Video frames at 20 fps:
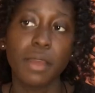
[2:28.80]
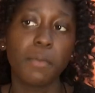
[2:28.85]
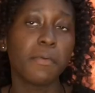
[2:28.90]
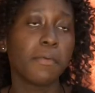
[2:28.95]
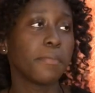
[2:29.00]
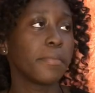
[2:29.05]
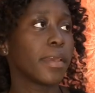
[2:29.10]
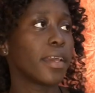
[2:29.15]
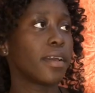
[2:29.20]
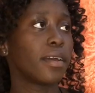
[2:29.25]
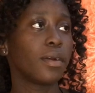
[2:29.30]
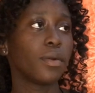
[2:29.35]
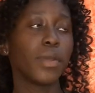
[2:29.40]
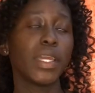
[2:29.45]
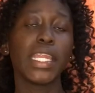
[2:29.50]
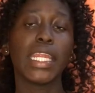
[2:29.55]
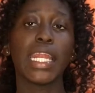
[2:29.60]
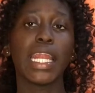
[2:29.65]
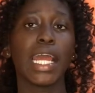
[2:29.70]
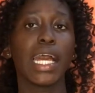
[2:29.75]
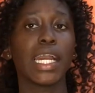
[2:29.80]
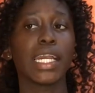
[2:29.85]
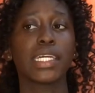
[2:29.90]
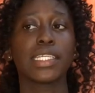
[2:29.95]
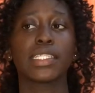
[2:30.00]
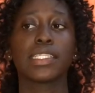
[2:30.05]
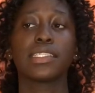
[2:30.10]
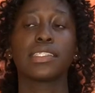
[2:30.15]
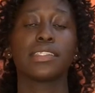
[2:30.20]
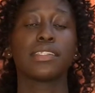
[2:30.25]
Namwambia we
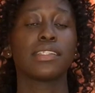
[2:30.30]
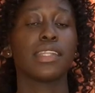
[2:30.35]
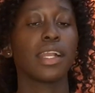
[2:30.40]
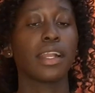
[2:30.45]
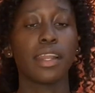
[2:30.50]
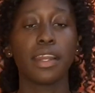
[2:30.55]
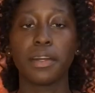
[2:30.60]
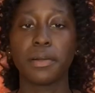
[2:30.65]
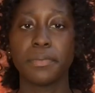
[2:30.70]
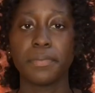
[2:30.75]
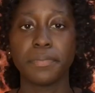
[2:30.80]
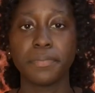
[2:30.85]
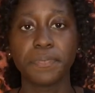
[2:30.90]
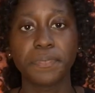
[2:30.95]
relax na calm.